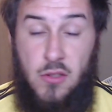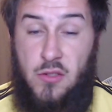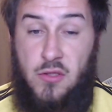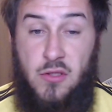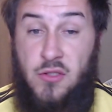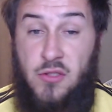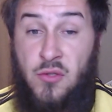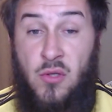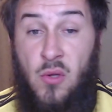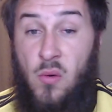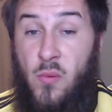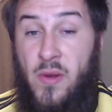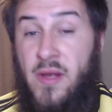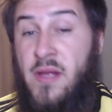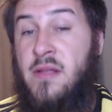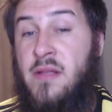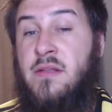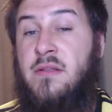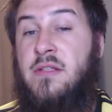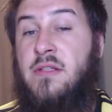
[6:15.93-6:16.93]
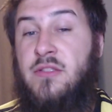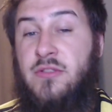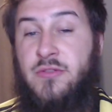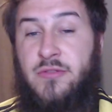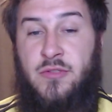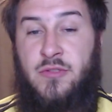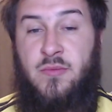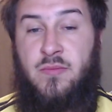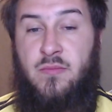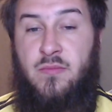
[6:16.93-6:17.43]
There's no way
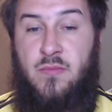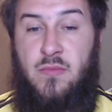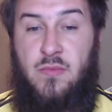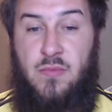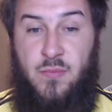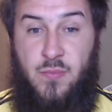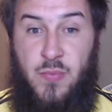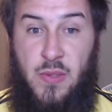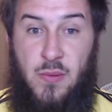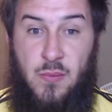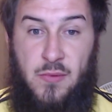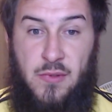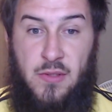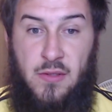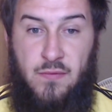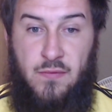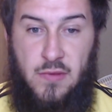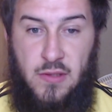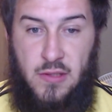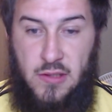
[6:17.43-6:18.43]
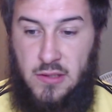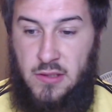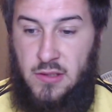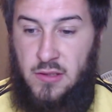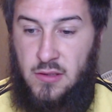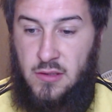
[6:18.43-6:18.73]
indigenous people can live there.